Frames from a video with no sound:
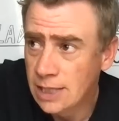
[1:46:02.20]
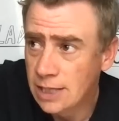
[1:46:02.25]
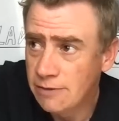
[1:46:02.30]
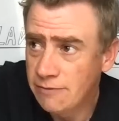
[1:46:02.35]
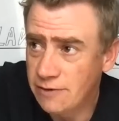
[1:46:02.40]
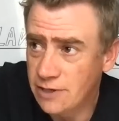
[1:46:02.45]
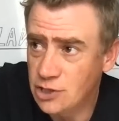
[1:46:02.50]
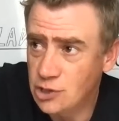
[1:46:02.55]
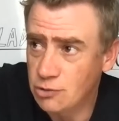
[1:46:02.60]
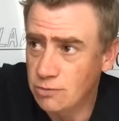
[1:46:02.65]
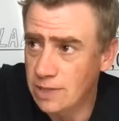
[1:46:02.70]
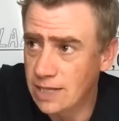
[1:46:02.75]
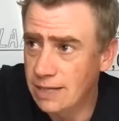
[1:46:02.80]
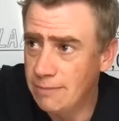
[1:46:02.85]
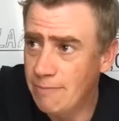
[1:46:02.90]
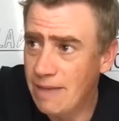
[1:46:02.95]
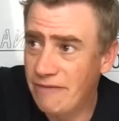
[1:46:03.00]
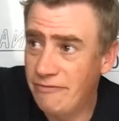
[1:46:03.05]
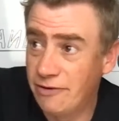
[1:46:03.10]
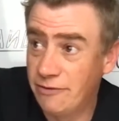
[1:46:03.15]
Fishery,
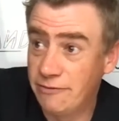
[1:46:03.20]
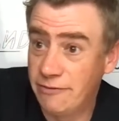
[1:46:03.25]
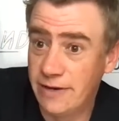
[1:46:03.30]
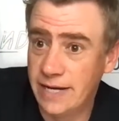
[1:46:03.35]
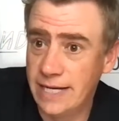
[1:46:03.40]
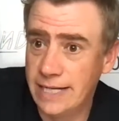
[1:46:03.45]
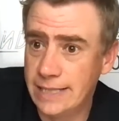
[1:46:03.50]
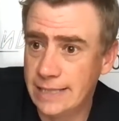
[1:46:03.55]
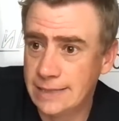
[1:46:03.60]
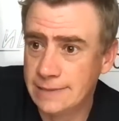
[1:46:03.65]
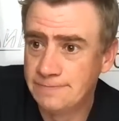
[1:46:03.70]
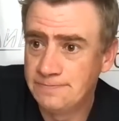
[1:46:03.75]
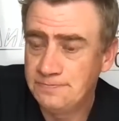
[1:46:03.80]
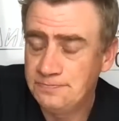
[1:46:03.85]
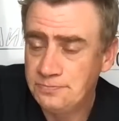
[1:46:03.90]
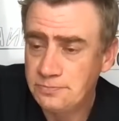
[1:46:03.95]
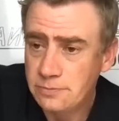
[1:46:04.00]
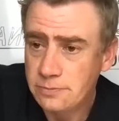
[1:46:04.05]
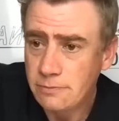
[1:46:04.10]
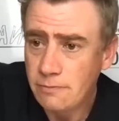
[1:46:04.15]
method feeder.
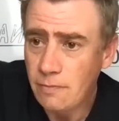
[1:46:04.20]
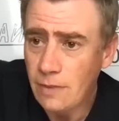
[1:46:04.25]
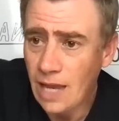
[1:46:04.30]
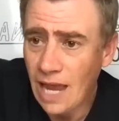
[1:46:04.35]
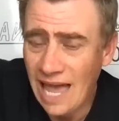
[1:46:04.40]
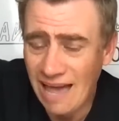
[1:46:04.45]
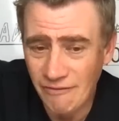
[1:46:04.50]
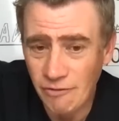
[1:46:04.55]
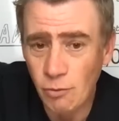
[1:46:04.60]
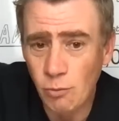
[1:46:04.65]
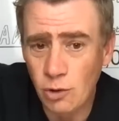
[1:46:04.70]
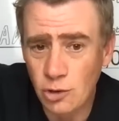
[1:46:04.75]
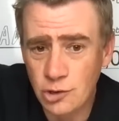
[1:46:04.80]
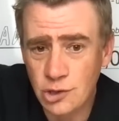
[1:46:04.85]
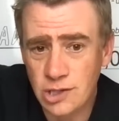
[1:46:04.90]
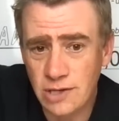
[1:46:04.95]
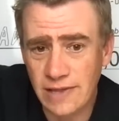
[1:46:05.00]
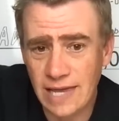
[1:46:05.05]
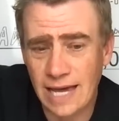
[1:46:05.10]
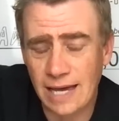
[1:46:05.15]
Have a
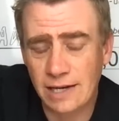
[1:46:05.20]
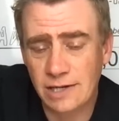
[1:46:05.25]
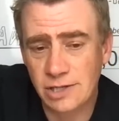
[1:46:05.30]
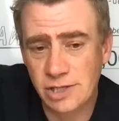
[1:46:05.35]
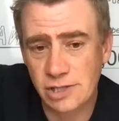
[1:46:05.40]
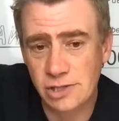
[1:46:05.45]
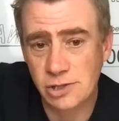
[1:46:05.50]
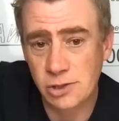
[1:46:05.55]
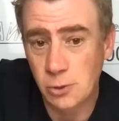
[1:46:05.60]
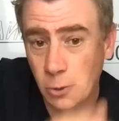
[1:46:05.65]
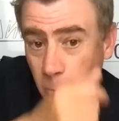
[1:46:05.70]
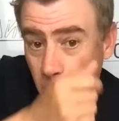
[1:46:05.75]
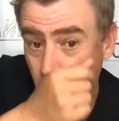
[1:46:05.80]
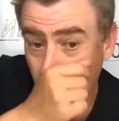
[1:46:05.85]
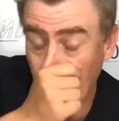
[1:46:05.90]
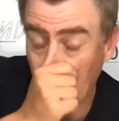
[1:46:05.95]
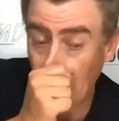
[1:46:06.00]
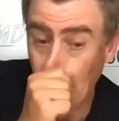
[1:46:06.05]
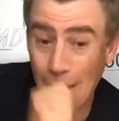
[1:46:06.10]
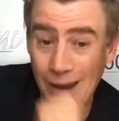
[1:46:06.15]
watch of that, because I sort of
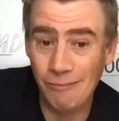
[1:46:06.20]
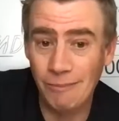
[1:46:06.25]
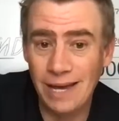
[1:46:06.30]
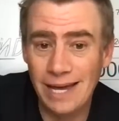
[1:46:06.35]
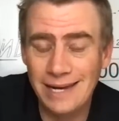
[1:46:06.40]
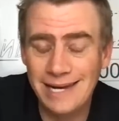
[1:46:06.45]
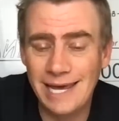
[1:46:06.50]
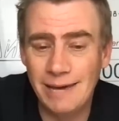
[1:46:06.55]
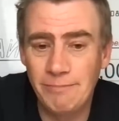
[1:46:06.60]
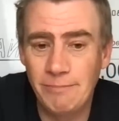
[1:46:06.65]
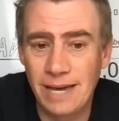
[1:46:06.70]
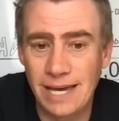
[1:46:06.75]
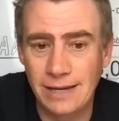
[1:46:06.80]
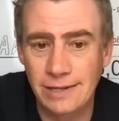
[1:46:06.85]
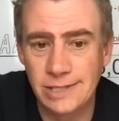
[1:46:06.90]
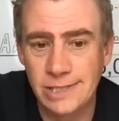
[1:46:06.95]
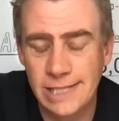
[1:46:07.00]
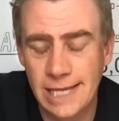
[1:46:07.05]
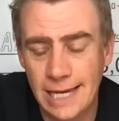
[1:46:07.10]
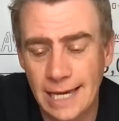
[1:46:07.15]
fish ground bait and dead
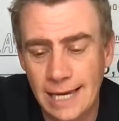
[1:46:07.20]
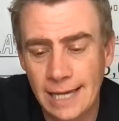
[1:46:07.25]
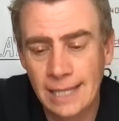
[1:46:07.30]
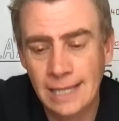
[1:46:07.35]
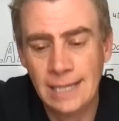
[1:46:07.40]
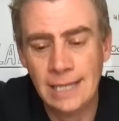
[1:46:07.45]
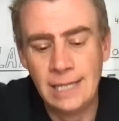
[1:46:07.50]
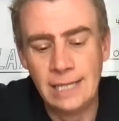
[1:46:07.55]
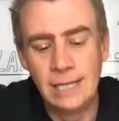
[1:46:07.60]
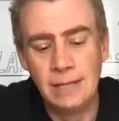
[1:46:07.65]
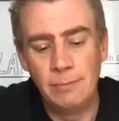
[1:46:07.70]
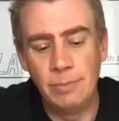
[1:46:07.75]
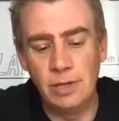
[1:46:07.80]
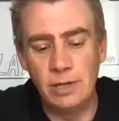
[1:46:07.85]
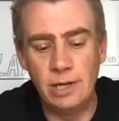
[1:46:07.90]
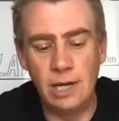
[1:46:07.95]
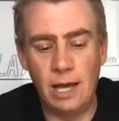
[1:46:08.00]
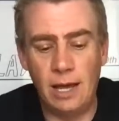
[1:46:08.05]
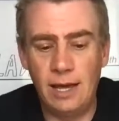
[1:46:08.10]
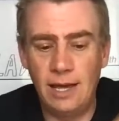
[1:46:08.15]
maggots there.
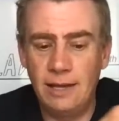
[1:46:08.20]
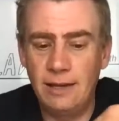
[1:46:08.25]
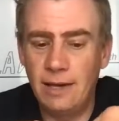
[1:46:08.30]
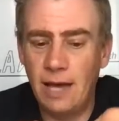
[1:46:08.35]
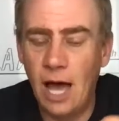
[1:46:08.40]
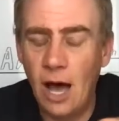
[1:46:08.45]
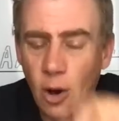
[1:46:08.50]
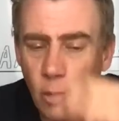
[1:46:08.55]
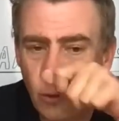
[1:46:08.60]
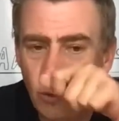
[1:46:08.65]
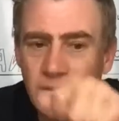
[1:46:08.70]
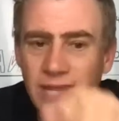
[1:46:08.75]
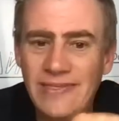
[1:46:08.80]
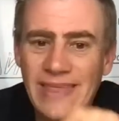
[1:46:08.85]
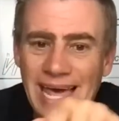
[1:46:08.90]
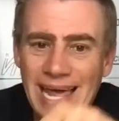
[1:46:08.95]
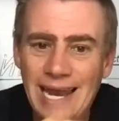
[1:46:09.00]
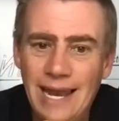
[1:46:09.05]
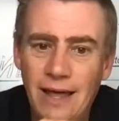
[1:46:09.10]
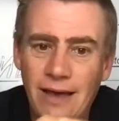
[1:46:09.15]
But like holding
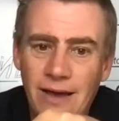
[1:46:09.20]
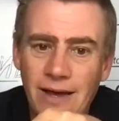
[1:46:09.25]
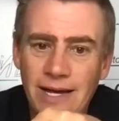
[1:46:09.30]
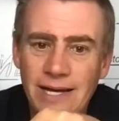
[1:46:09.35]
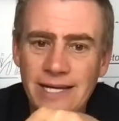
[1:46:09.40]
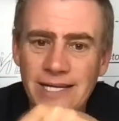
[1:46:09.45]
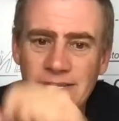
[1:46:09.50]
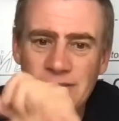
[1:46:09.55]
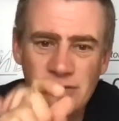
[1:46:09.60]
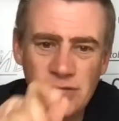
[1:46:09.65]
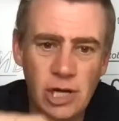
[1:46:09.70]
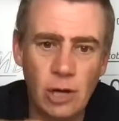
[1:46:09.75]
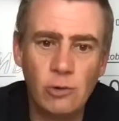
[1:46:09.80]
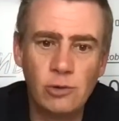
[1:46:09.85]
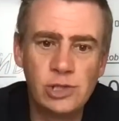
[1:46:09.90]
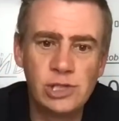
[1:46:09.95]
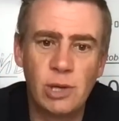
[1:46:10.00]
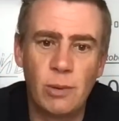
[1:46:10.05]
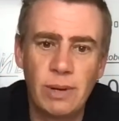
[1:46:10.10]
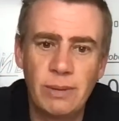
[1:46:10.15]
that line, so
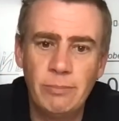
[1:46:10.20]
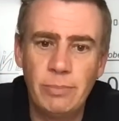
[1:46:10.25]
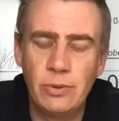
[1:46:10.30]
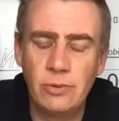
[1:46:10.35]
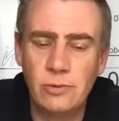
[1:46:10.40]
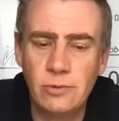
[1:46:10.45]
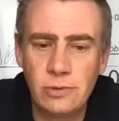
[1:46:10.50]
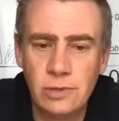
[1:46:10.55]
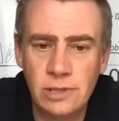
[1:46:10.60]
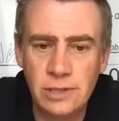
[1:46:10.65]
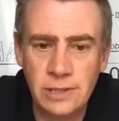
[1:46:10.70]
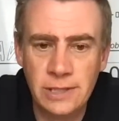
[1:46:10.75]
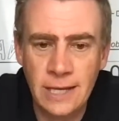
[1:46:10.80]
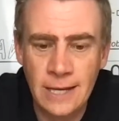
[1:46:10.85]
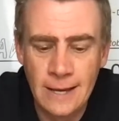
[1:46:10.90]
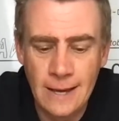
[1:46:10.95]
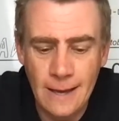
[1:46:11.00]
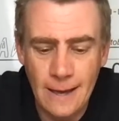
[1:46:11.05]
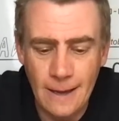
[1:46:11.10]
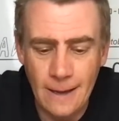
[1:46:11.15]
important.
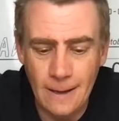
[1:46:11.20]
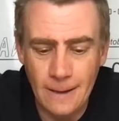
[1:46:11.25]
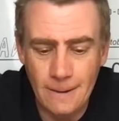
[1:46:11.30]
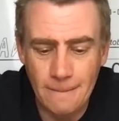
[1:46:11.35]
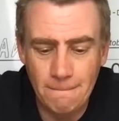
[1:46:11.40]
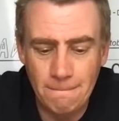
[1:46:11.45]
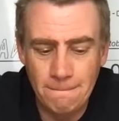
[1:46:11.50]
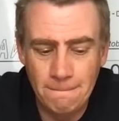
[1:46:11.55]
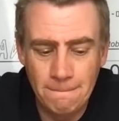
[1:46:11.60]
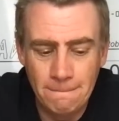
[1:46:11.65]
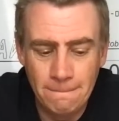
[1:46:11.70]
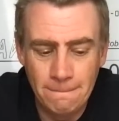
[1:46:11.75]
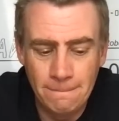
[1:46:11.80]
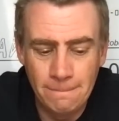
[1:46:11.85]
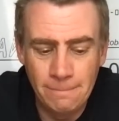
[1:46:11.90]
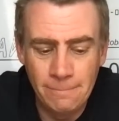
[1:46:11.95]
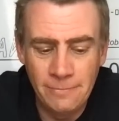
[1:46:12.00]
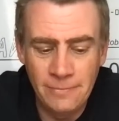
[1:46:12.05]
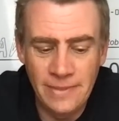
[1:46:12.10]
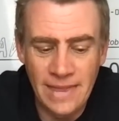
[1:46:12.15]

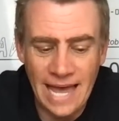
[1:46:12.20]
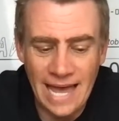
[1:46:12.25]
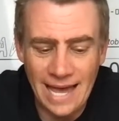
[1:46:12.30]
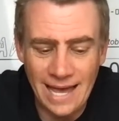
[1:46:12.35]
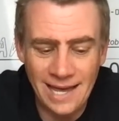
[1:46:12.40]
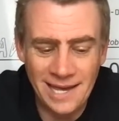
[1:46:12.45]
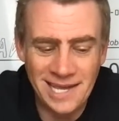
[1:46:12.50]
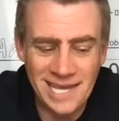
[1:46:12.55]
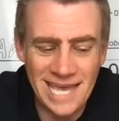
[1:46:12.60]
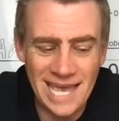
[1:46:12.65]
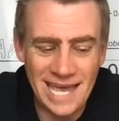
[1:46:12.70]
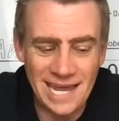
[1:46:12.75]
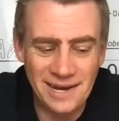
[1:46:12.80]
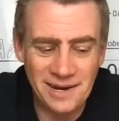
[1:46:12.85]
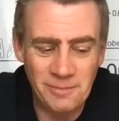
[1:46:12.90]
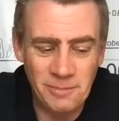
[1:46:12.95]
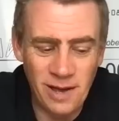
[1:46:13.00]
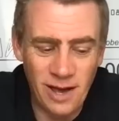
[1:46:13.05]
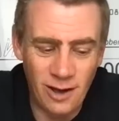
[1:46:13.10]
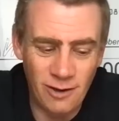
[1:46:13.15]
That again,
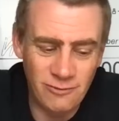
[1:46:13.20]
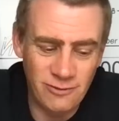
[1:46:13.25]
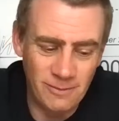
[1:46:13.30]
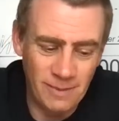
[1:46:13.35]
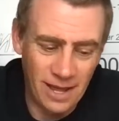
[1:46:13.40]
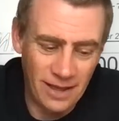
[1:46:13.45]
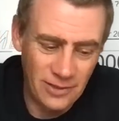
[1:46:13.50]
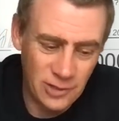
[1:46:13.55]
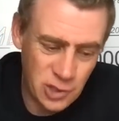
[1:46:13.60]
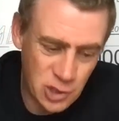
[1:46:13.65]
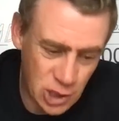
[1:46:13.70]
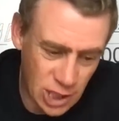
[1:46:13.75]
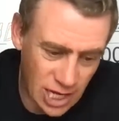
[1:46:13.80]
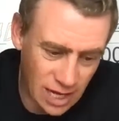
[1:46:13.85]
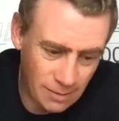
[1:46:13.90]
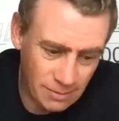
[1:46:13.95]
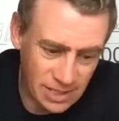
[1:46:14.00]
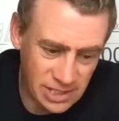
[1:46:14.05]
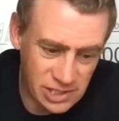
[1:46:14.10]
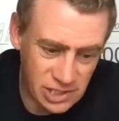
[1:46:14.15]
apart from like the
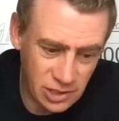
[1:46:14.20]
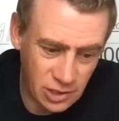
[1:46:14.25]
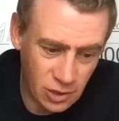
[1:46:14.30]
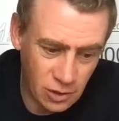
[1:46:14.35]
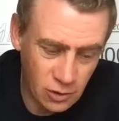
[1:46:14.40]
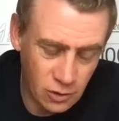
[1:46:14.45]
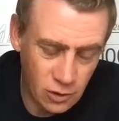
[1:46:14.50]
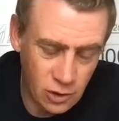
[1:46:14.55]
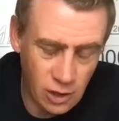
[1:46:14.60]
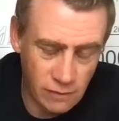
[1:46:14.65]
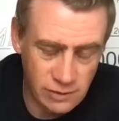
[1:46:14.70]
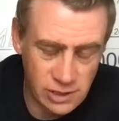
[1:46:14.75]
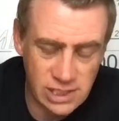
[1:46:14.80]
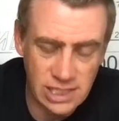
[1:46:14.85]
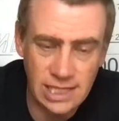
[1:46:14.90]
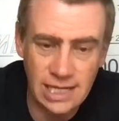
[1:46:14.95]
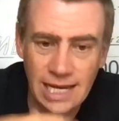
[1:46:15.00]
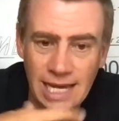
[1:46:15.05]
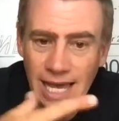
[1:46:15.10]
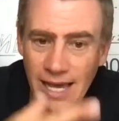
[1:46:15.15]
sharpness of your hook,
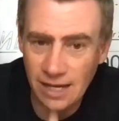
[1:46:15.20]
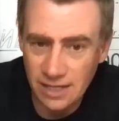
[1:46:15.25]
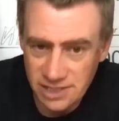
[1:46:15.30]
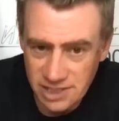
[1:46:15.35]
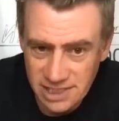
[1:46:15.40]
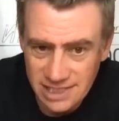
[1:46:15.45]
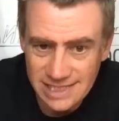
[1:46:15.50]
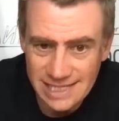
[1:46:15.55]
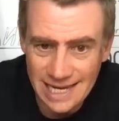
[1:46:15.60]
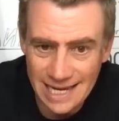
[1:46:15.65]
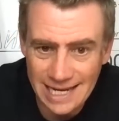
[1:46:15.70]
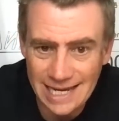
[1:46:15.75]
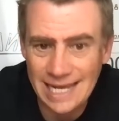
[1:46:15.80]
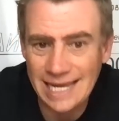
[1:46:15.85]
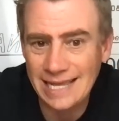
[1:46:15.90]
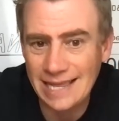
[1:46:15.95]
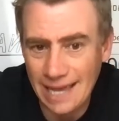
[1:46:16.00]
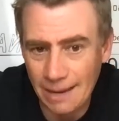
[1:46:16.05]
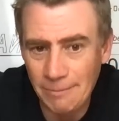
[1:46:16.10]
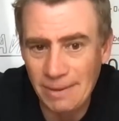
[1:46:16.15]
obviously your casting
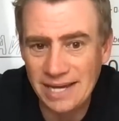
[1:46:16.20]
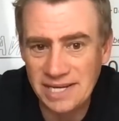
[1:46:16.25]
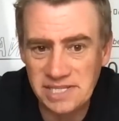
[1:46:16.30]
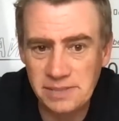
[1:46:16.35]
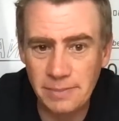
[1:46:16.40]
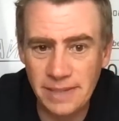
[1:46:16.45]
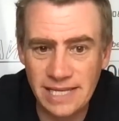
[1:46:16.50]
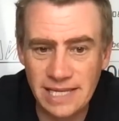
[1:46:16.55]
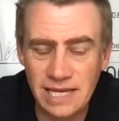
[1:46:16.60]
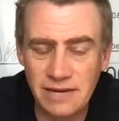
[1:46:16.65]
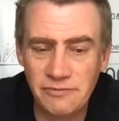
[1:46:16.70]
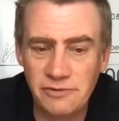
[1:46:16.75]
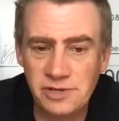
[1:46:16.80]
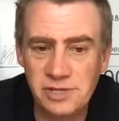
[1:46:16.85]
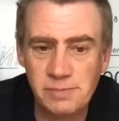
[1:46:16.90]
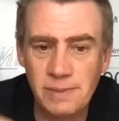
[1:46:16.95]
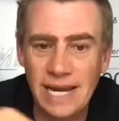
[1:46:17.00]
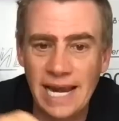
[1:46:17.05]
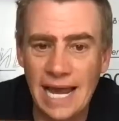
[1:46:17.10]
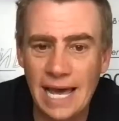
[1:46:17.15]
technique, that makes a big
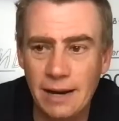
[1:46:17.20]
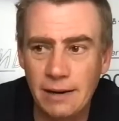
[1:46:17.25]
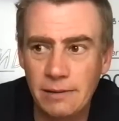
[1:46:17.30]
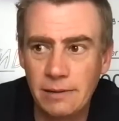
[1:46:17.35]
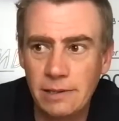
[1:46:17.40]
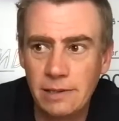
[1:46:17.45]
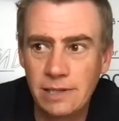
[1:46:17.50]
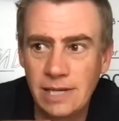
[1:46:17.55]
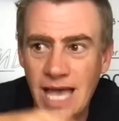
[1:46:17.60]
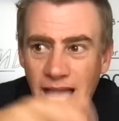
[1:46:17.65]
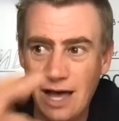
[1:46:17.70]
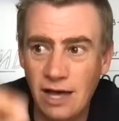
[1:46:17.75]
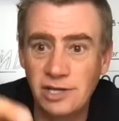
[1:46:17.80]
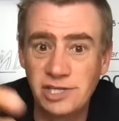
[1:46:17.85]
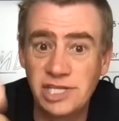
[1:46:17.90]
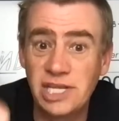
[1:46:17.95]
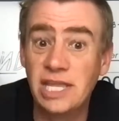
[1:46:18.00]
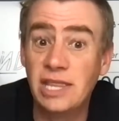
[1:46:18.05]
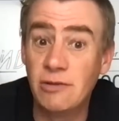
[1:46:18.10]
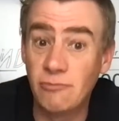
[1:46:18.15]
difference, being able to
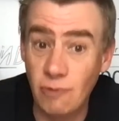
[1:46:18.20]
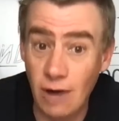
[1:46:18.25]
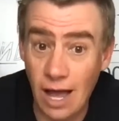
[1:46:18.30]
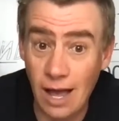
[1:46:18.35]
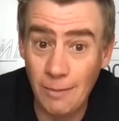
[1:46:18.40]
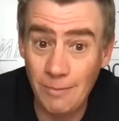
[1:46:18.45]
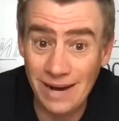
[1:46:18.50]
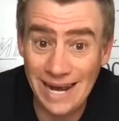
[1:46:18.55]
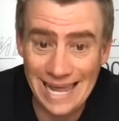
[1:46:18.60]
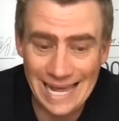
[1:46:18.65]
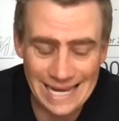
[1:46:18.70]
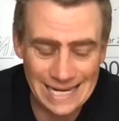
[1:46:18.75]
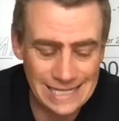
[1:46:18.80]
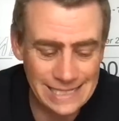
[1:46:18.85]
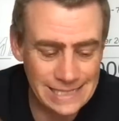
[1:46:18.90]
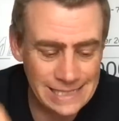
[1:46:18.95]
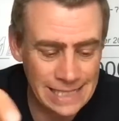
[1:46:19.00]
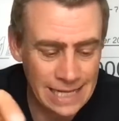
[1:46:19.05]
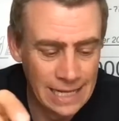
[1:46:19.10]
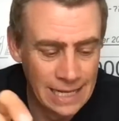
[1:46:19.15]
cast it in the right
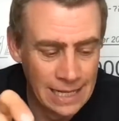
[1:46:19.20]
place.